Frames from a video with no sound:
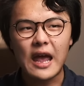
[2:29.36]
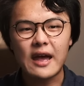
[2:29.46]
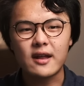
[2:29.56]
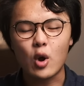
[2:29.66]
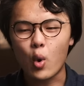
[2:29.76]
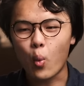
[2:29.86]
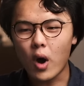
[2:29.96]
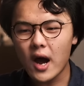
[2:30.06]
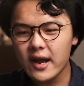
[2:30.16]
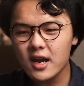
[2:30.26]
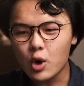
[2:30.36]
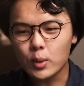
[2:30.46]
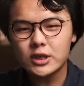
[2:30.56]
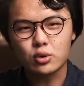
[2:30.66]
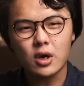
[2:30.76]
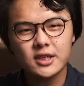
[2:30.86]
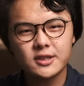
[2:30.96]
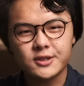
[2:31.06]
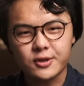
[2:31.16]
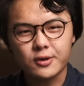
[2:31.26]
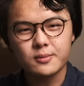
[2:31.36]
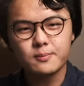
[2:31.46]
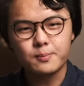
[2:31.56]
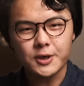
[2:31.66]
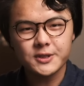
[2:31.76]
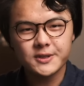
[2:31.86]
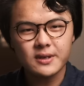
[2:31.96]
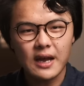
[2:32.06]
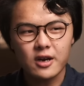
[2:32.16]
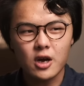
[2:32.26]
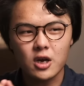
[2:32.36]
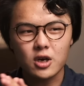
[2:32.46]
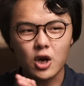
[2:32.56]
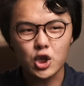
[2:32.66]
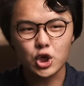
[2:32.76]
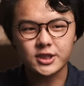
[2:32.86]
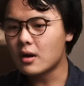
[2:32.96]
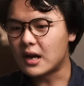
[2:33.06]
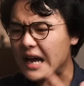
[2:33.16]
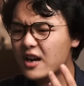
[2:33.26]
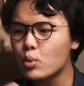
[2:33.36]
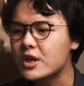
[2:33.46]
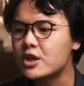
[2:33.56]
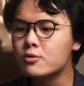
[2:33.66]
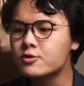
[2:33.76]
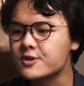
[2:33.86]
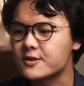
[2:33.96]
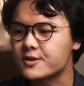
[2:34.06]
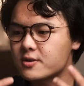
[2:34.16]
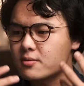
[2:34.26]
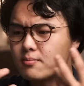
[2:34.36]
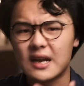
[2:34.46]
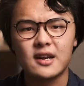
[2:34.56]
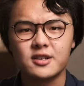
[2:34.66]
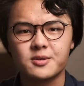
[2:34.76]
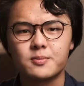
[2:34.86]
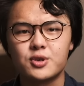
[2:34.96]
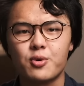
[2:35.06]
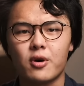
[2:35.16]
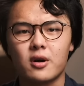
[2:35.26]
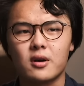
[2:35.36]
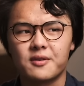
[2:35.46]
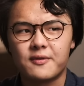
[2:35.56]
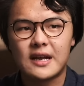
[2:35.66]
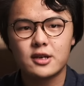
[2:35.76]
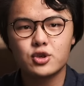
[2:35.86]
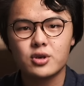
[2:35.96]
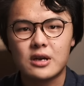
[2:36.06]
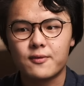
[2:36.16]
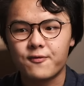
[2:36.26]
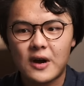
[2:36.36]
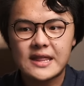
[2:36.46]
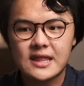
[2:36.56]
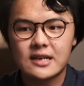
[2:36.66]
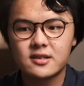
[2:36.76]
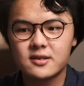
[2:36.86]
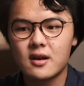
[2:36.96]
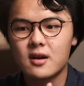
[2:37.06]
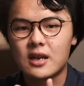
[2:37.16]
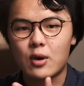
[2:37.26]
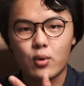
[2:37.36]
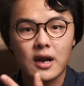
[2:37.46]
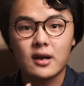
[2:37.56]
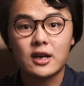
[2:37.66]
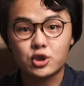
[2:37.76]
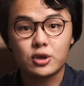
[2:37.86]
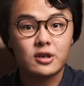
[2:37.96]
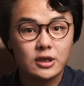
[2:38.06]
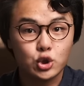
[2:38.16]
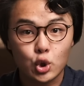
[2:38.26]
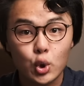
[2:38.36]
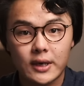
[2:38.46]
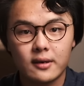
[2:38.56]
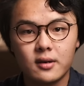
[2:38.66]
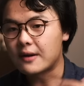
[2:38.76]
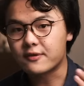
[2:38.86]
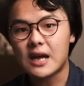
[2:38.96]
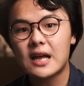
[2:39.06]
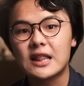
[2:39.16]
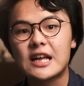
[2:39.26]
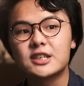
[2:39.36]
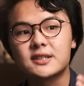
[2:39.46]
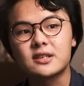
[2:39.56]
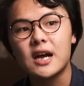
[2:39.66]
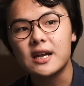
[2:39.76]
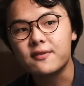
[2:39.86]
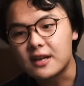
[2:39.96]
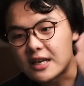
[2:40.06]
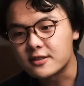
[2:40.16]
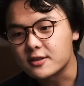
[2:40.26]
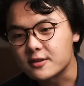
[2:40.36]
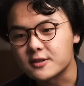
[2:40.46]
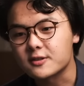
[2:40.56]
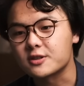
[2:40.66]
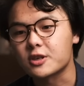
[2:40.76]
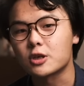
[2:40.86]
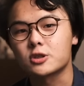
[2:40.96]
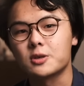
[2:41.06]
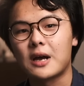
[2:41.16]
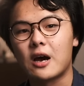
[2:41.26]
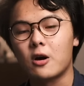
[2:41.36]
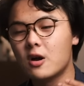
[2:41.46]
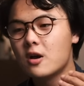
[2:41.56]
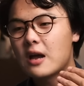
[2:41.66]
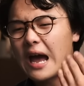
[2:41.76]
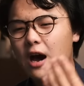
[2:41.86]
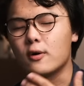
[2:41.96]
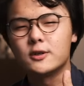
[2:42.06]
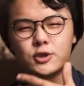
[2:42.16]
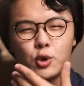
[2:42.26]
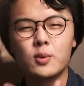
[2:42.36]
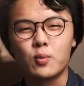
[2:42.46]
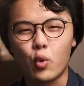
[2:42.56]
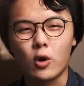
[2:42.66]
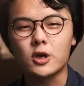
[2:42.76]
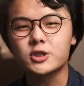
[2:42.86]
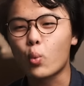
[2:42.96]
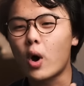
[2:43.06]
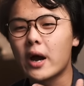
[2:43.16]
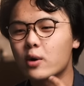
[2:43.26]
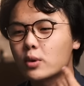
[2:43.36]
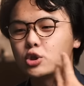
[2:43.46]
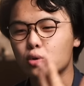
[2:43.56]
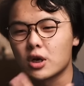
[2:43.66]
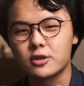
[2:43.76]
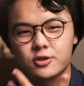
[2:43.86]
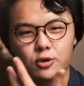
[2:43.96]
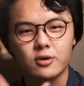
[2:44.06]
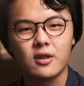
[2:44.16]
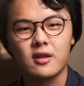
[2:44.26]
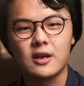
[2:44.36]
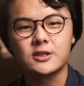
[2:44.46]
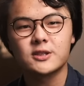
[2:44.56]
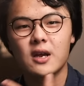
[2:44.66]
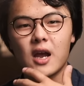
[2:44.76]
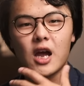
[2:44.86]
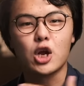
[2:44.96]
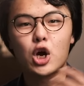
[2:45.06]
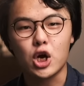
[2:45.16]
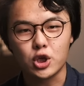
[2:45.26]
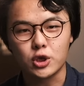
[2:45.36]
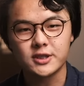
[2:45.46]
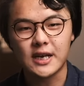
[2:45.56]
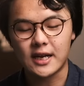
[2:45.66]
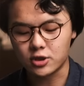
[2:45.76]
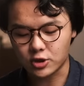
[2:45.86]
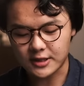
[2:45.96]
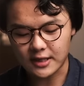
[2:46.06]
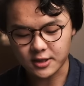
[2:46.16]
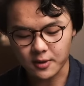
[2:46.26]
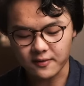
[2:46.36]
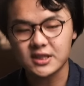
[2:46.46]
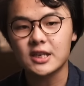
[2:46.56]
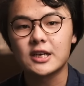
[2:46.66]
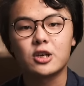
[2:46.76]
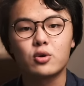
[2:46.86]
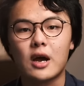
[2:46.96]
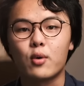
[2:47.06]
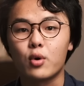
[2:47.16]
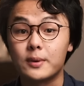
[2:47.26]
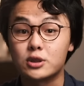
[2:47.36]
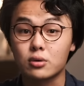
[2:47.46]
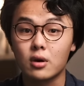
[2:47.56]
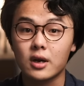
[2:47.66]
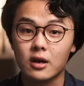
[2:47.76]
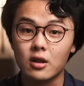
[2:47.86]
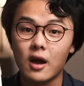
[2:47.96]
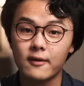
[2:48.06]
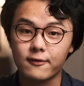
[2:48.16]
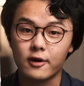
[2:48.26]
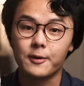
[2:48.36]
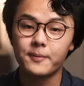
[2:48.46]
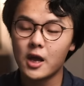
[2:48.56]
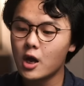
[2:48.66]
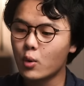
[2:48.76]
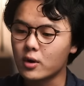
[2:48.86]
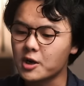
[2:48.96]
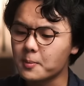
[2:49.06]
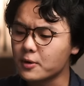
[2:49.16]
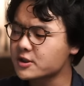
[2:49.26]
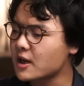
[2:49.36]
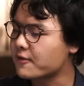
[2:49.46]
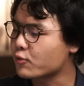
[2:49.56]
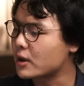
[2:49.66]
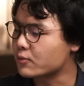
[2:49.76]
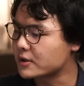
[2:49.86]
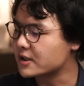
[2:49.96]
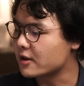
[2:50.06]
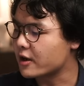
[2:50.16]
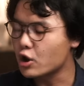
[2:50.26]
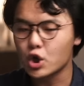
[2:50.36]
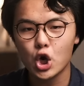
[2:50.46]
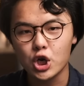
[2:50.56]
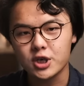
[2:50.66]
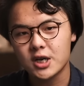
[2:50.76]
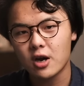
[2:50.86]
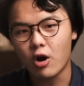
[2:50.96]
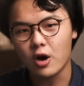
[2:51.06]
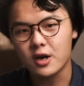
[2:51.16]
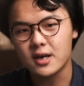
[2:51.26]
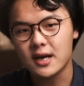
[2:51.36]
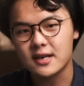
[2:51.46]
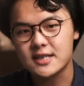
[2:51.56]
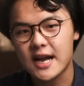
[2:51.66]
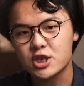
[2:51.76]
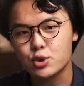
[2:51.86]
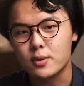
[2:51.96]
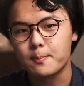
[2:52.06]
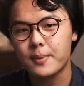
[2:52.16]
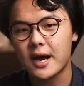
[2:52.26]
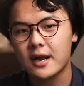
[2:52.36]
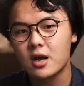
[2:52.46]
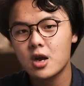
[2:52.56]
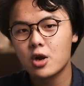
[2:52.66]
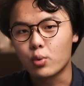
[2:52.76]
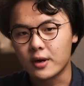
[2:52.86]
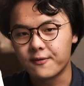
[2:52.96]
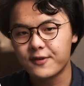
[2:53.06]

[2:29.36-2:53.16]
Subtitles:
And why are we drawn to certain books and not others? And how do we use this mechanism to our advantage and to find things that we're actually going to enjoy? And for that, let us dive into this discussion about how attunement works. Why are we drawn to certain things and not others? And just as a bit of a side note, I will be drawing a lot from one of the books that I've read recently called Hooked, Art and Attachment by Rita